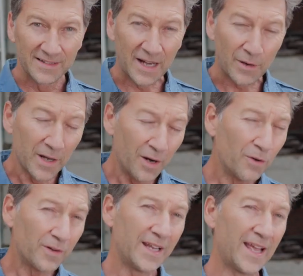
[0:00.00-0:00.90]
Now I
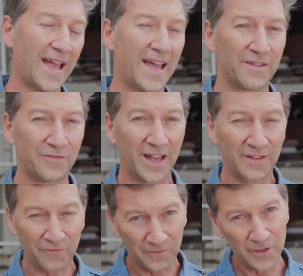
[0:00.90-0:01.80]
already have a
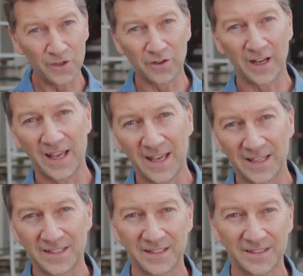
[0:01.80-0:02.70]
few grey
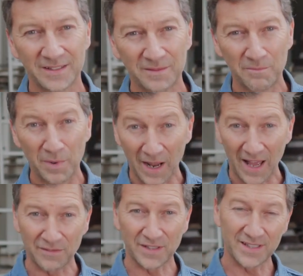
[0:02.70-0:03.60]
hairs, but I
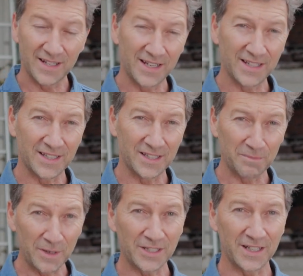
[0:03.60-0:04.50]
have a sneaky
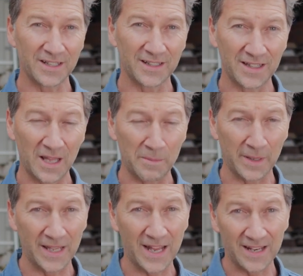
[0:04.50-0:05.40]
suspicion that by
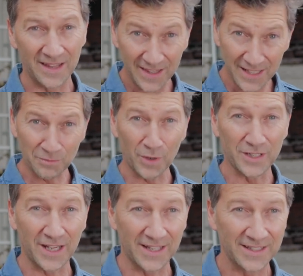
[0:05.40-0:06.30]
the end of this
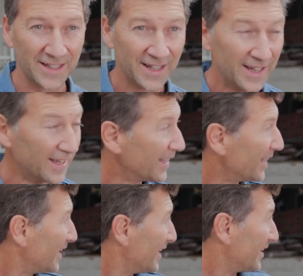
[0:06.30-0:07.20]
project,
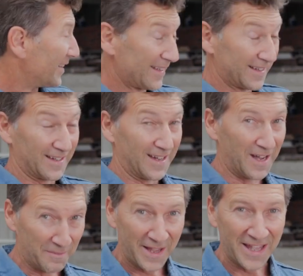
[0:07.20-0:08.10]

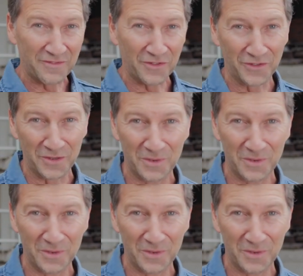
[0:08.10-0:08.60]
I may have a few